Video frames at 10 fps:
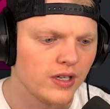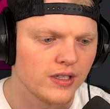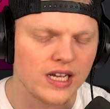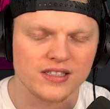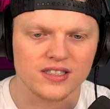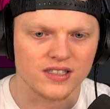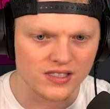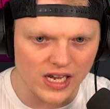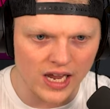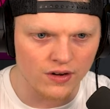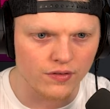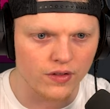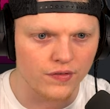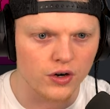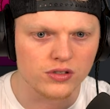That's insane. For the
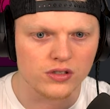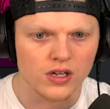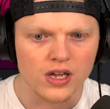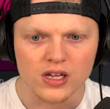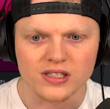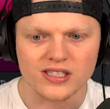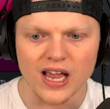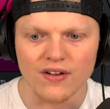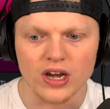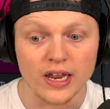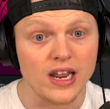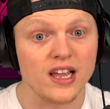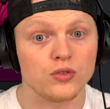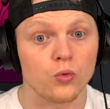first 7 to 8 days,